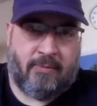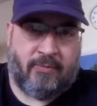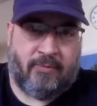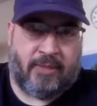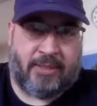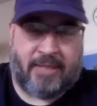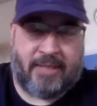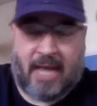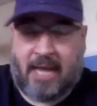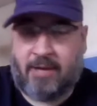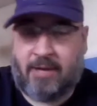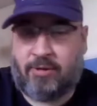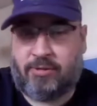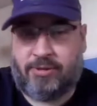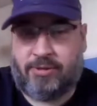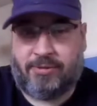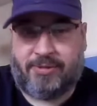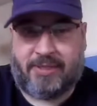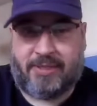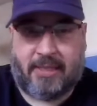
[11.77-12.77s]
the title,
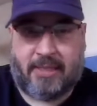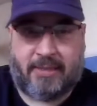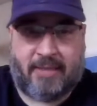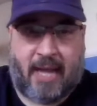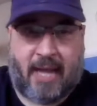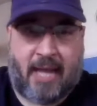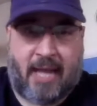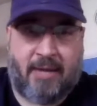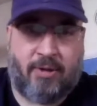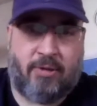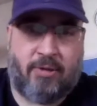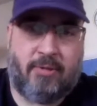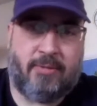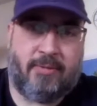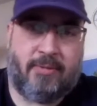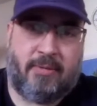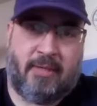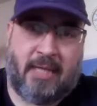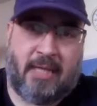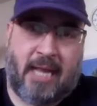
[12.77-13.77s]
you see the
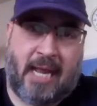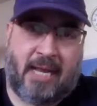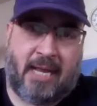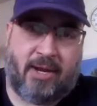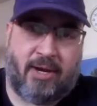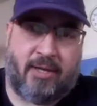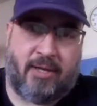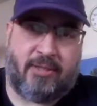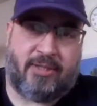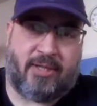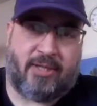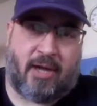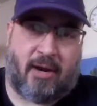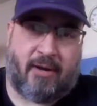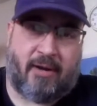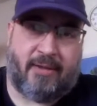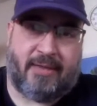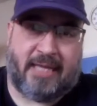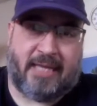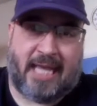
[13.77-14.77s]
title, Lakers,
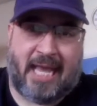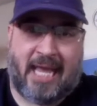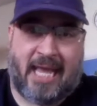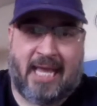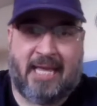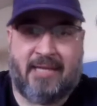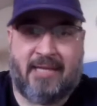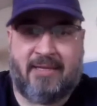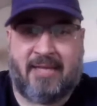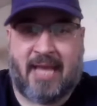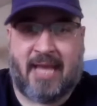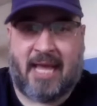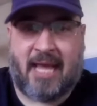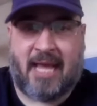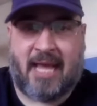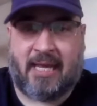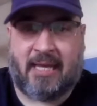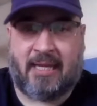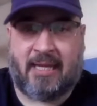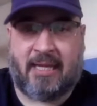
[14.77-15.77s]
are they
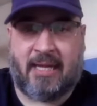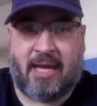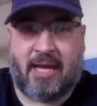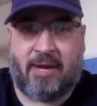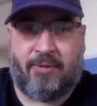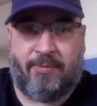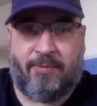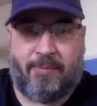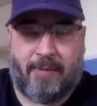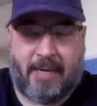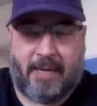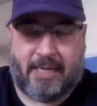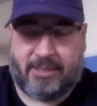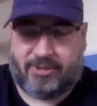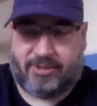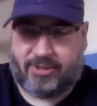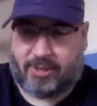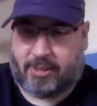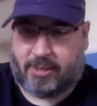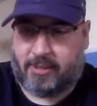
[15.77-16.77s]
taking a
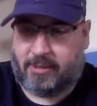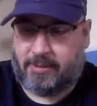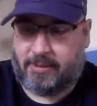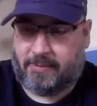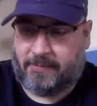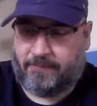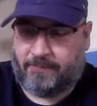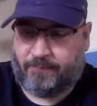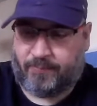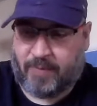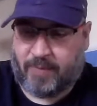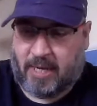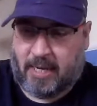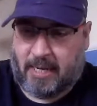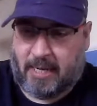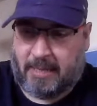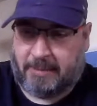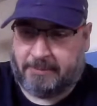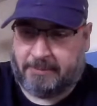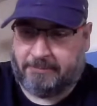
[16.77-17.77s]
risk?
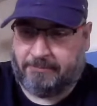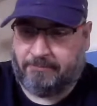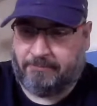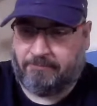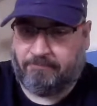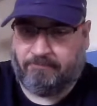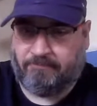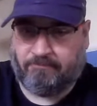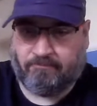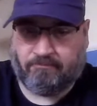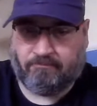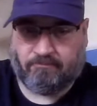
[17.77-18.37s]
Um,